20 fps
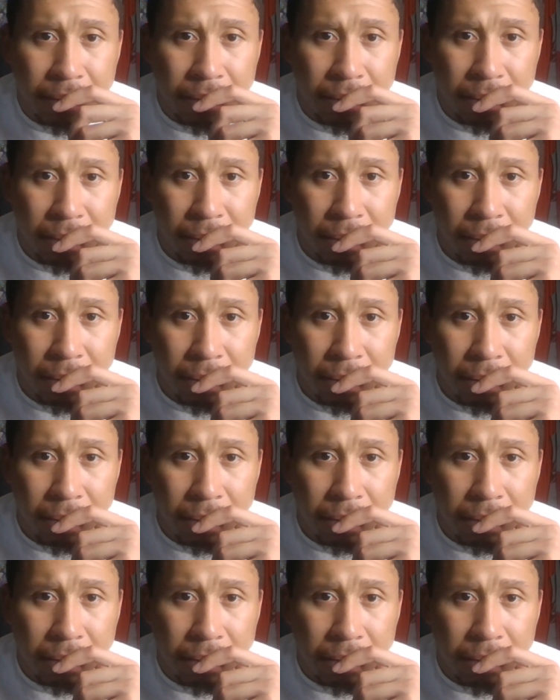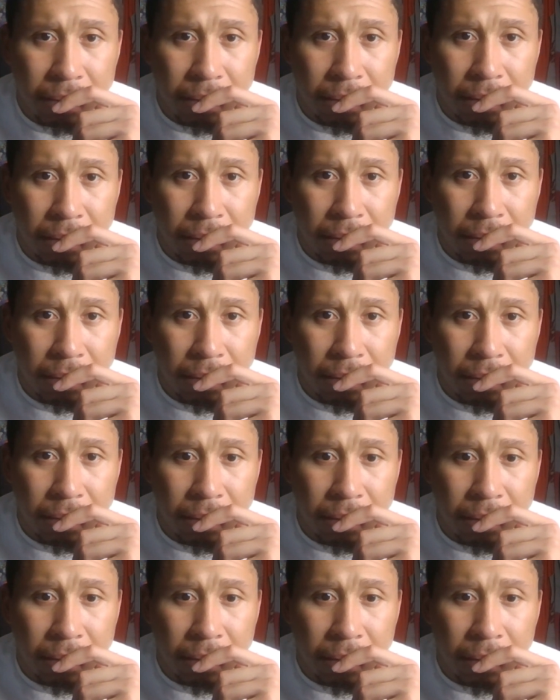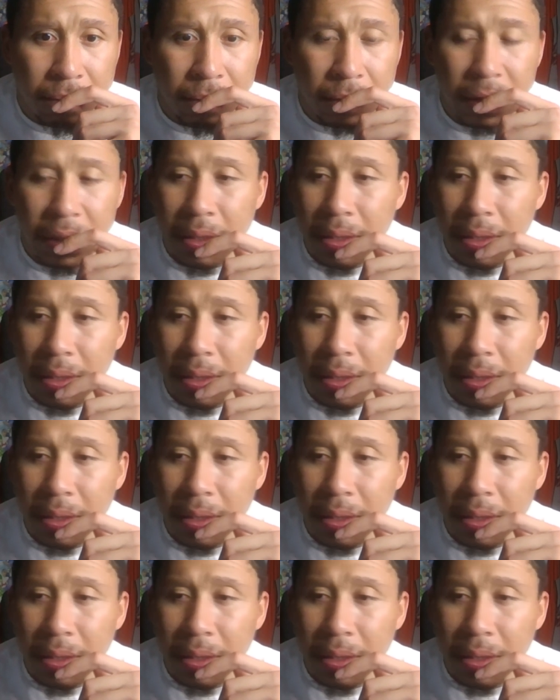[no speech]